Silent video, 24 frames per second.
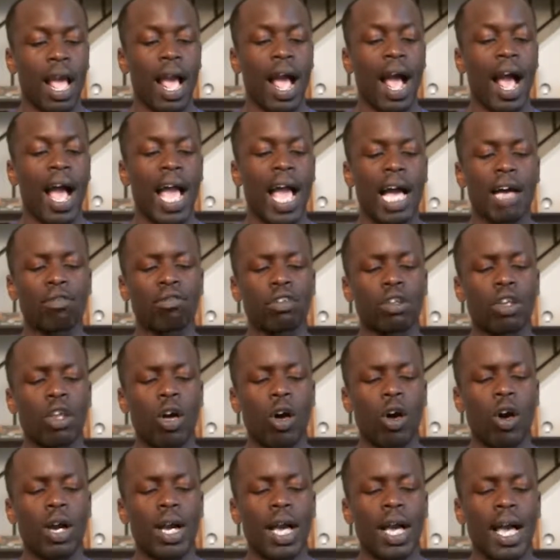I have
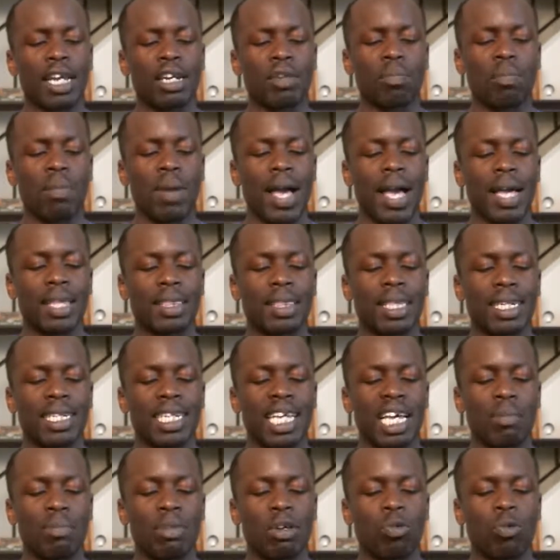long admired the
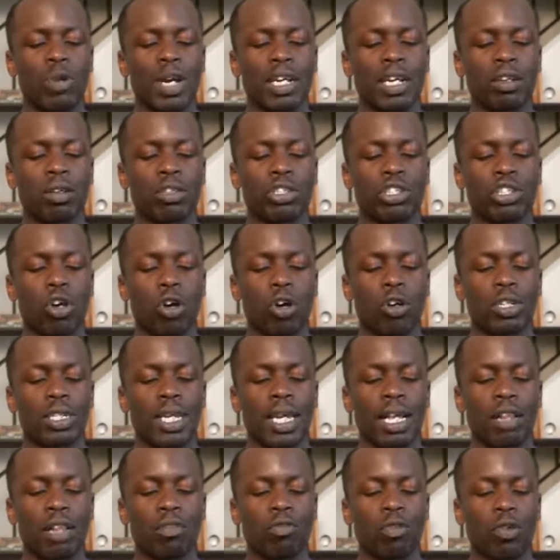Debbie Reynolds
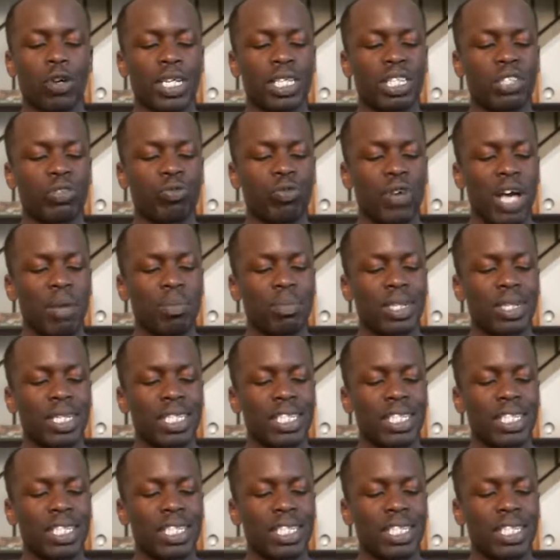Hotel for its family